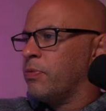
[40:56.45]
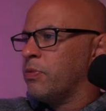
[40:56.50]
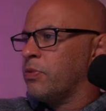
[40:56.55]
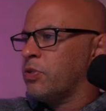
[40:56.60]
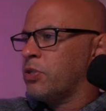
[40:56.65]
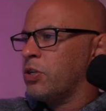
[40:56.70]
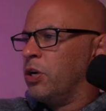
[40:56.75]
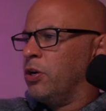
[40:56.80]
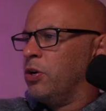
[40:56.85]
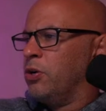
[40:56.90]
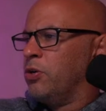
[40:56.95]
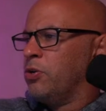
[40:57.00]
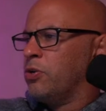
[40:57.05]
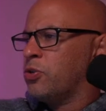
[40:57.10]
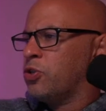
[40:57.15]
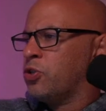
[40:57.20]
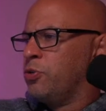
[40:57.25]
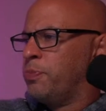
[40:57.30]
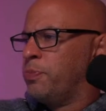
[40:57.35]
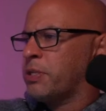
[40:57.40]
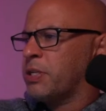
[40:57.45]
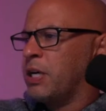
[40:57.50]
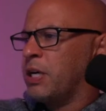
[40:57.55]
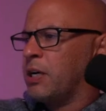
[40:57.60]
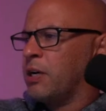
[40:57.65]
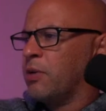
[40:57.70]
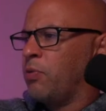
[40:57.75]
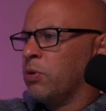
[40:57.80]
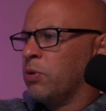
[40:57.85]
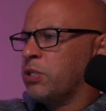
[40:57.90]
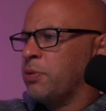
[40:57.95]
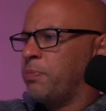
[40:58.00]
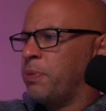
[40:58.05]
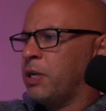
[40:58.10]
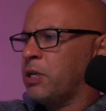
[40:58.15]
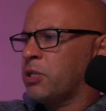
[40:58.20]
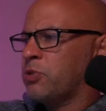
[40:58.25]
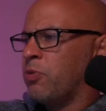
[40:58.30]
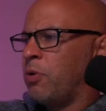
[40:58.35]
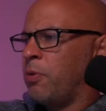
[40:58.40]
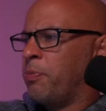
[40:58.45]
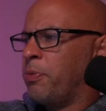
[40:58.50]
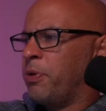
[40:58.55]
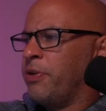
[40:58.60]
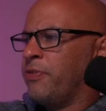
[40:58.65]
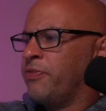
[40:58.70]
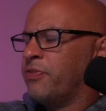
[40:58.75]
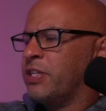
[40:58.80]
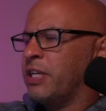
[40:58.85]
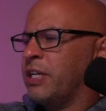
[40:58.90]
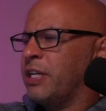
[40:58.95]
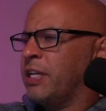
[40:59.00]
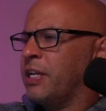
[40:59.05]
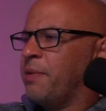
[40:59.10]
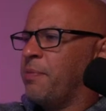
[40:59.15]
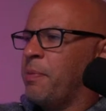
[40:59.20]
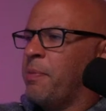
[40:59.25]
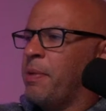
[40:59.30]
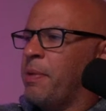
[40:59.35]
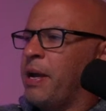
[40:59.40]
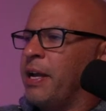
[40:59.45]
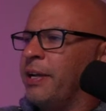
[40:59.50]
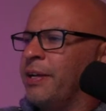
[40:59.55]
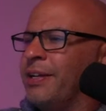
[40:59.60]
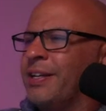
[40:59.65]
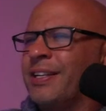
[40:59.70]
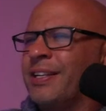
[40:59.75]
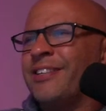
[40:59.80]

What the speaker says: so Super Skunk, what's the biggest robbery you've seen in MMA?